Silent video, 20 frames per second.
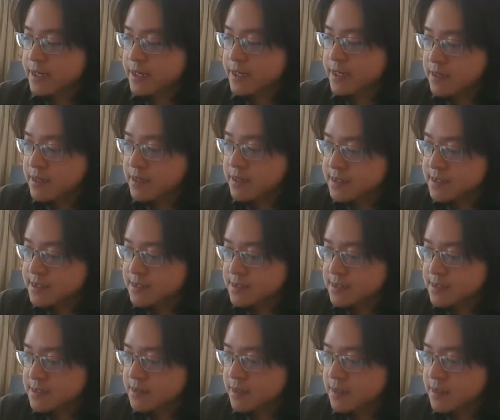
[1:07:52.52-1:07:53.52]
is
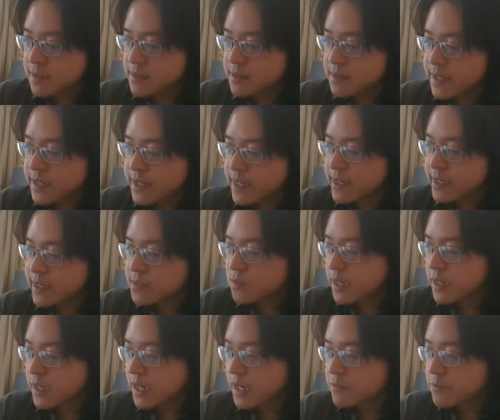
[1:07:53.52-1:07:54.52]
taken into
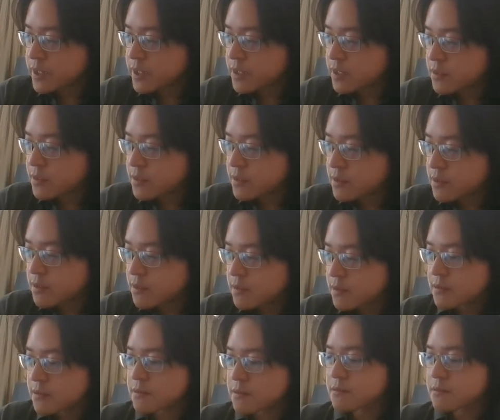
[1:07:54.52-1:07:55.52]
account here,
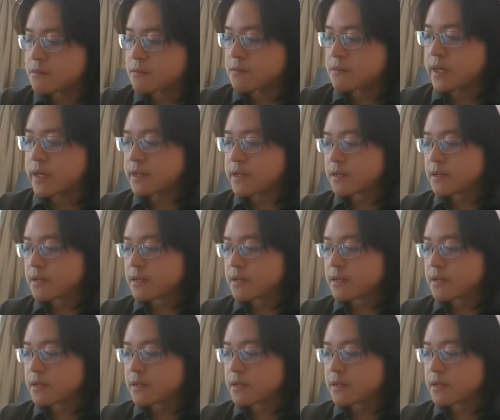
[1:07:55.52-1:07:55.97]
right?